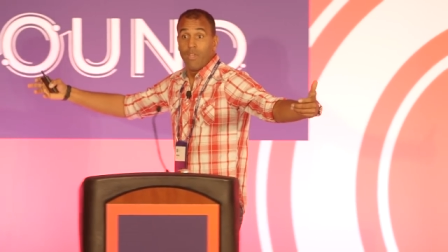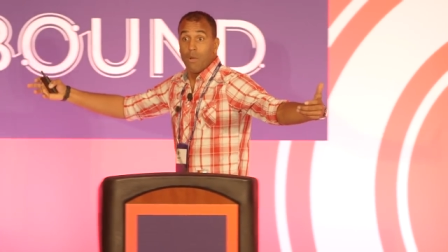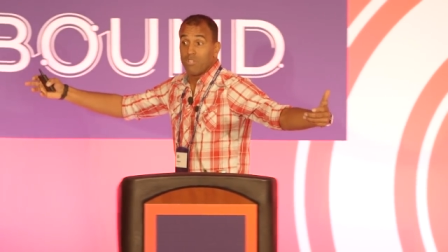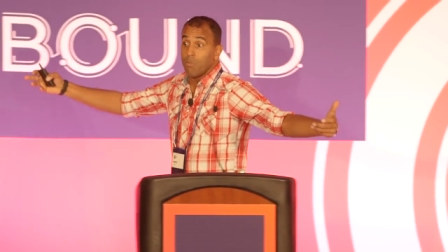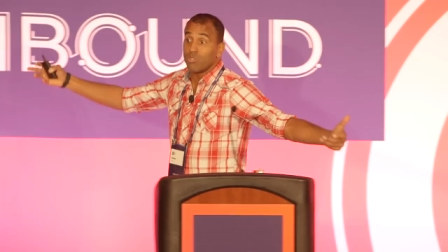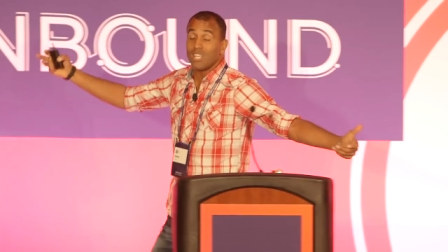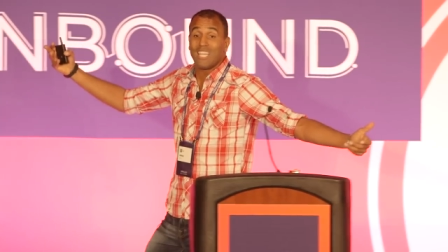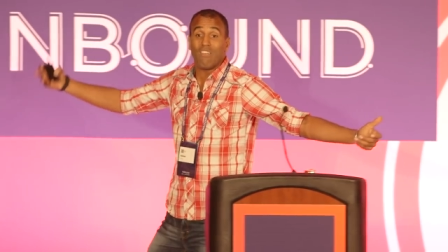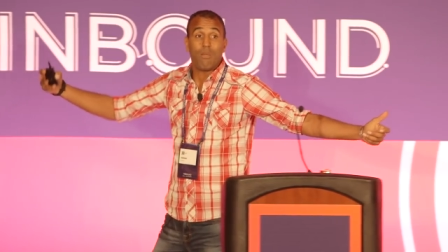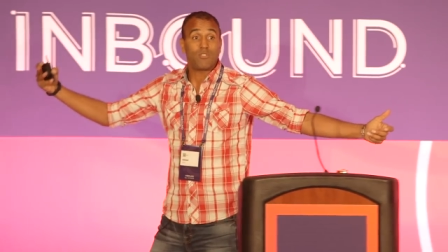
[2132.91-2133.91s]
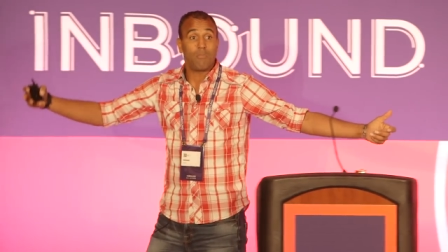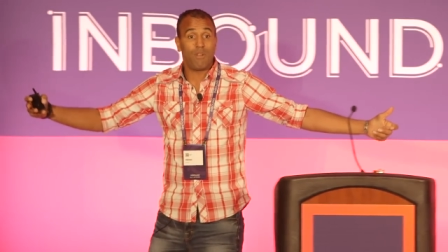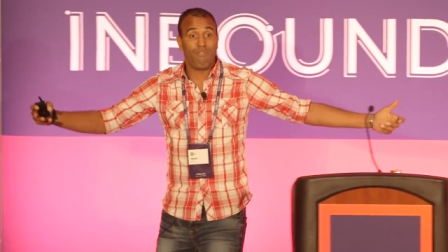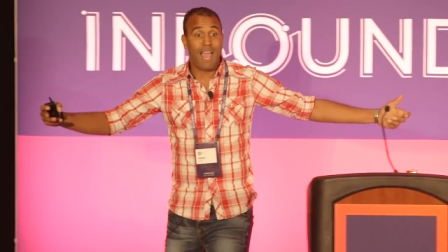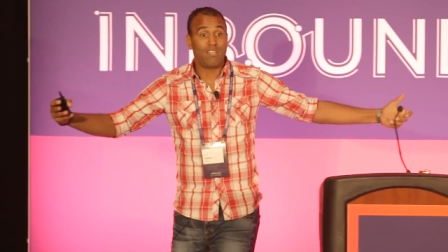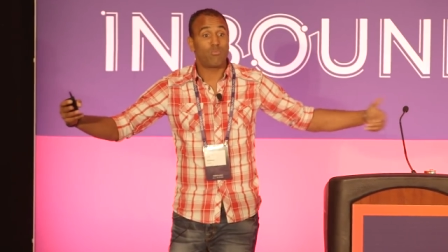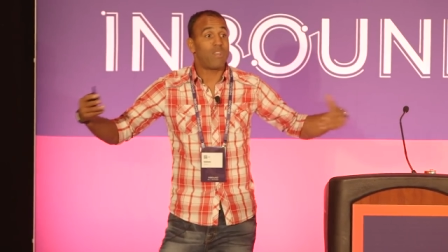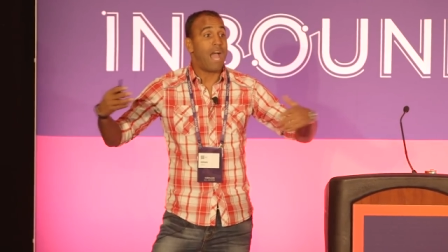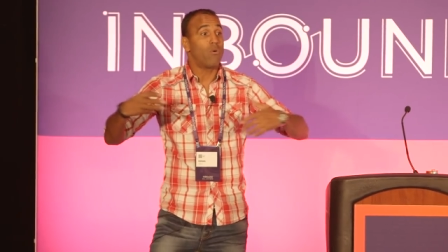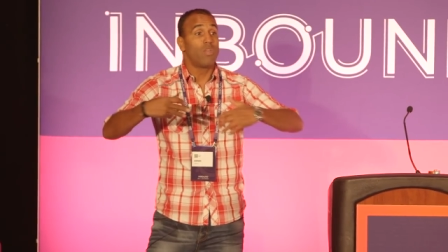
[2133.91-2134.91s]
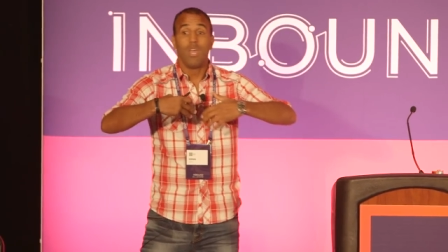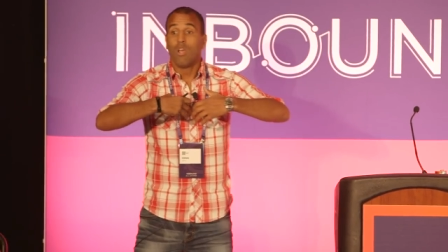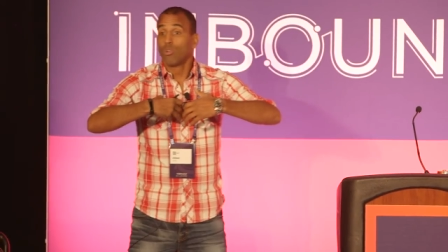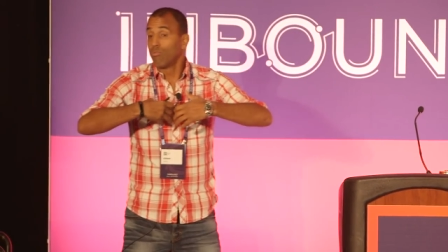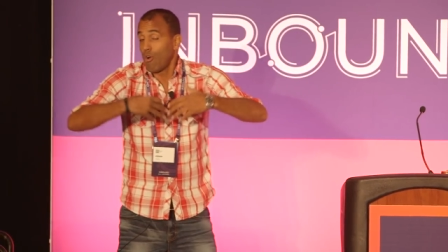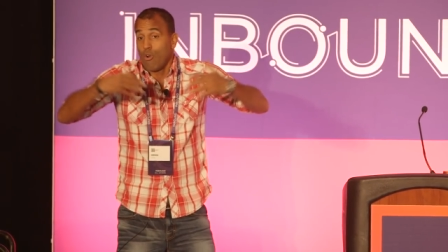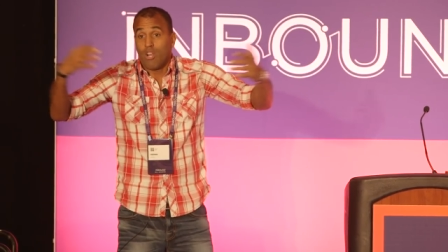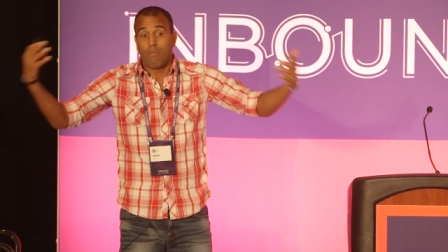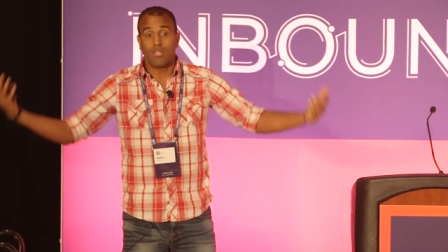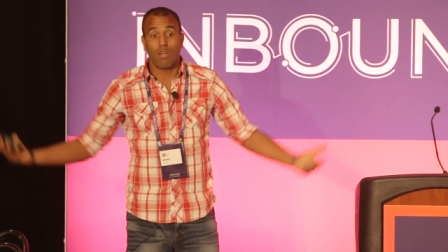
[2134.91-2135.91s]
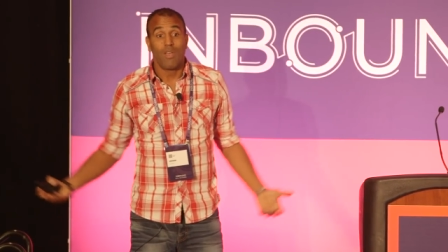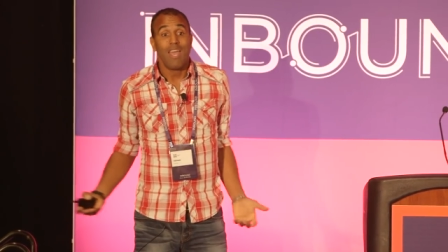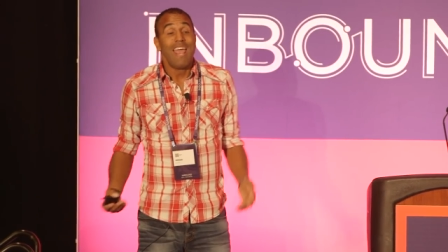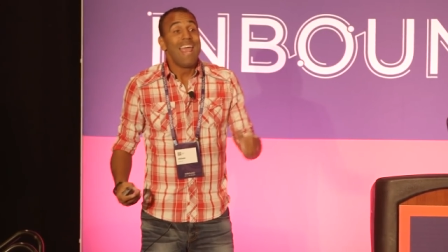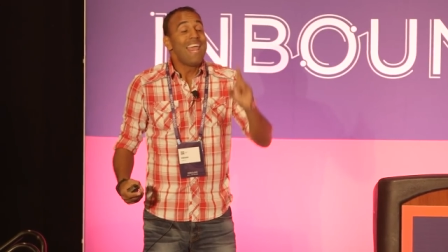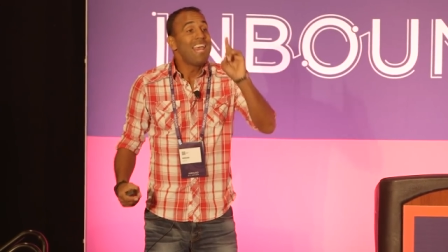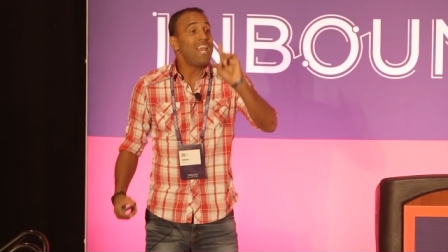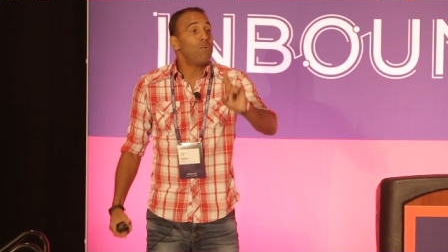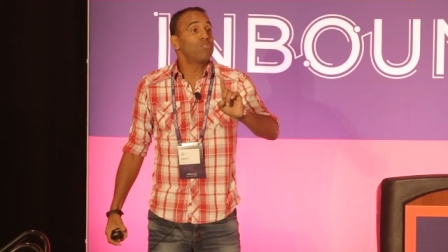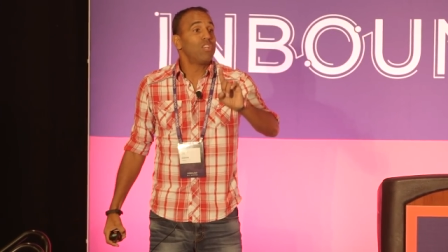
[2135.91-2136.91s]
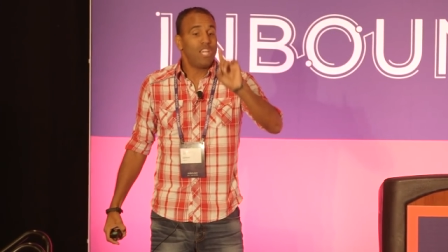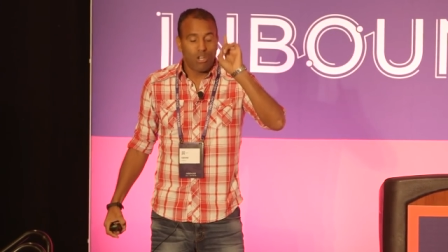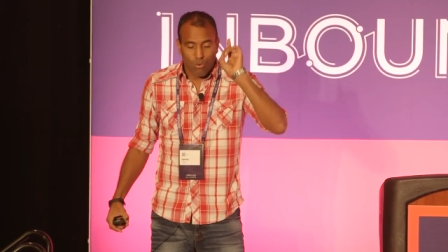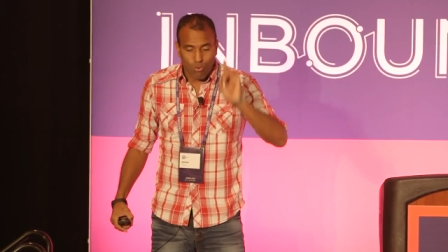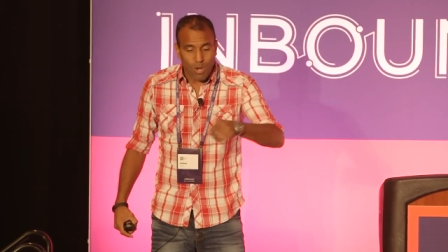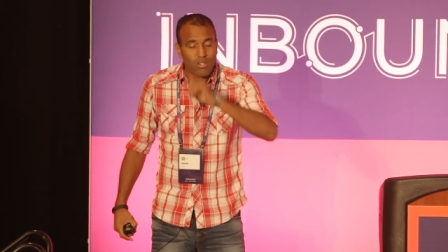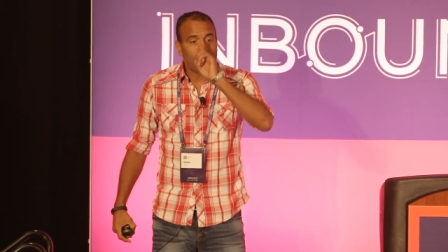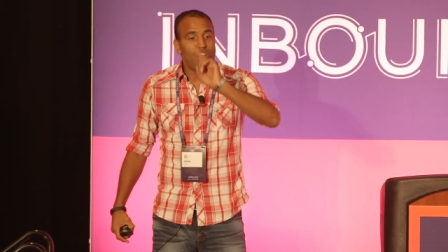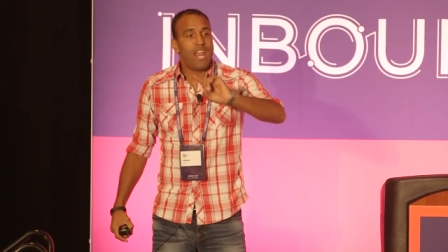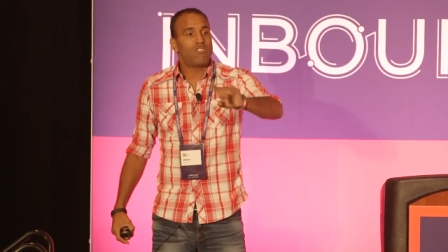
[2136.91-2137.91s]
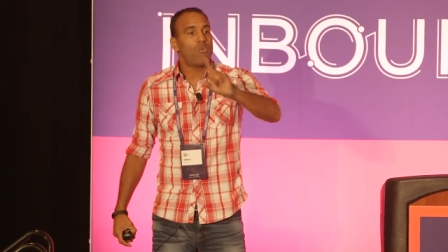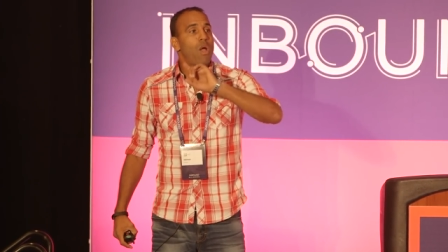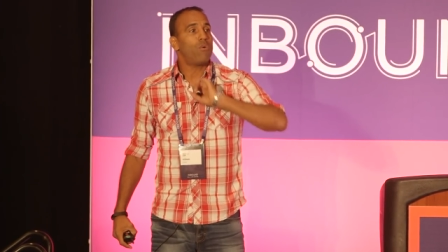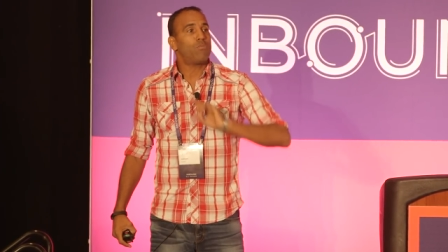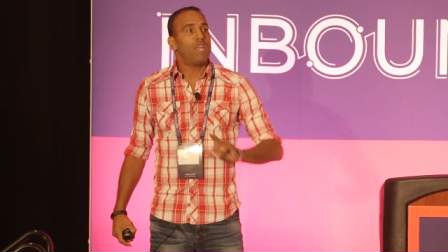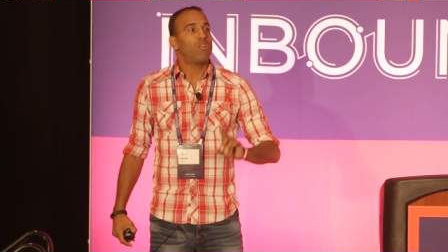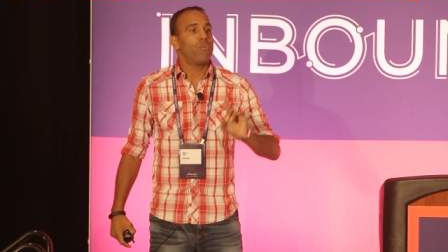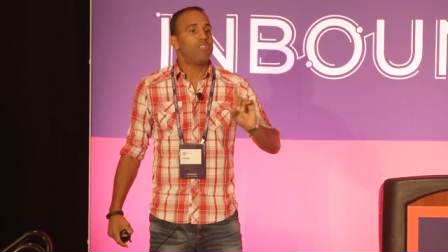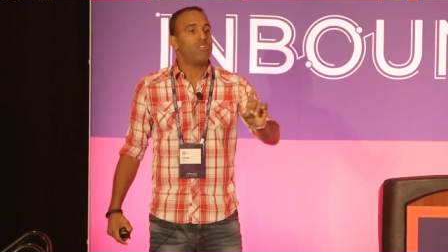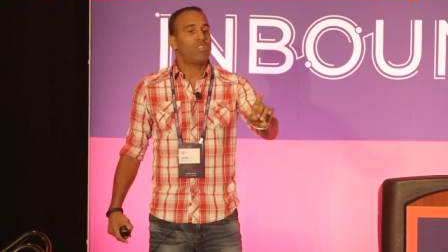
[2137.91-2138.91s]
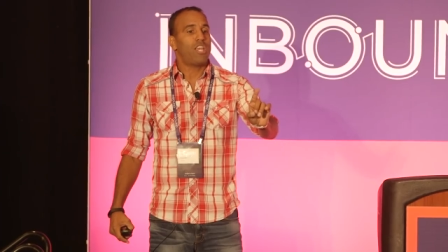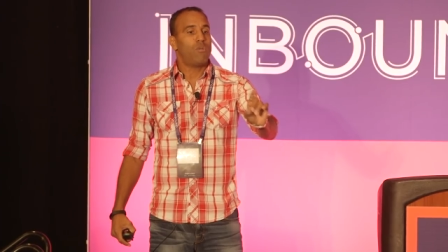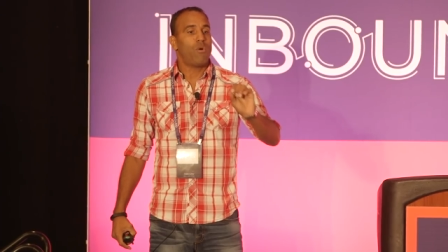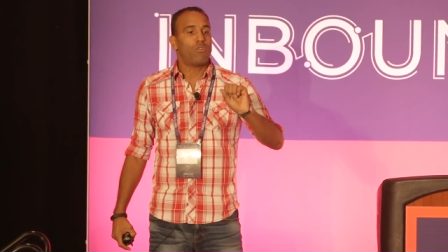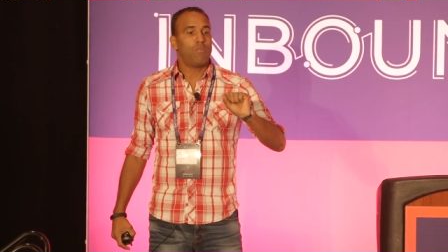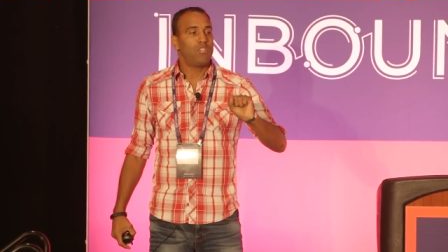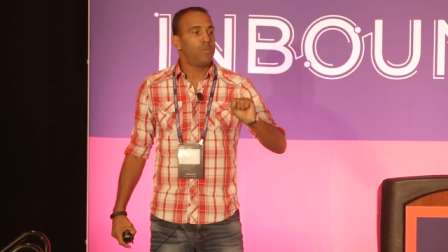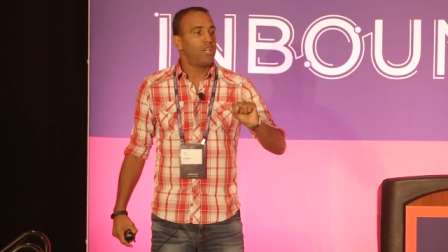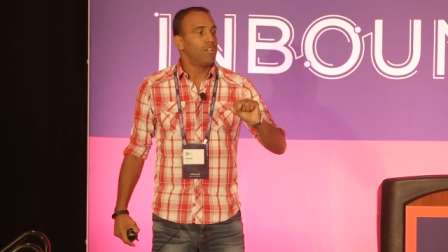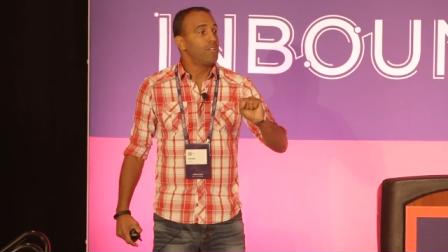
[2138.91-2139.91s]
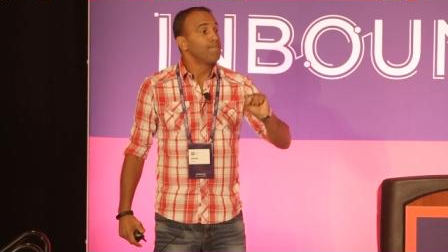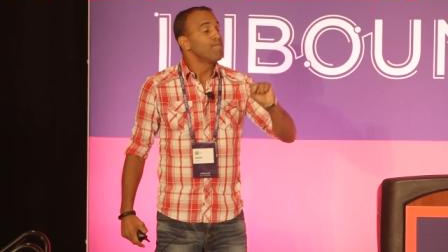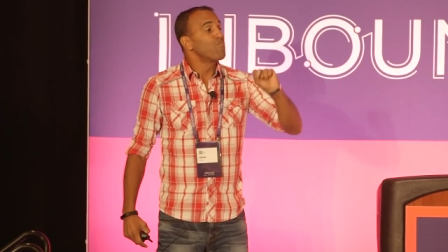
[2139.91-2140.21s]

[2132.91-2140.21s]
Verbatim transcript: I was able to give him some advice without hurting myself. He was, he quickly changed. They went with me, and the reason to tell you he went with me is because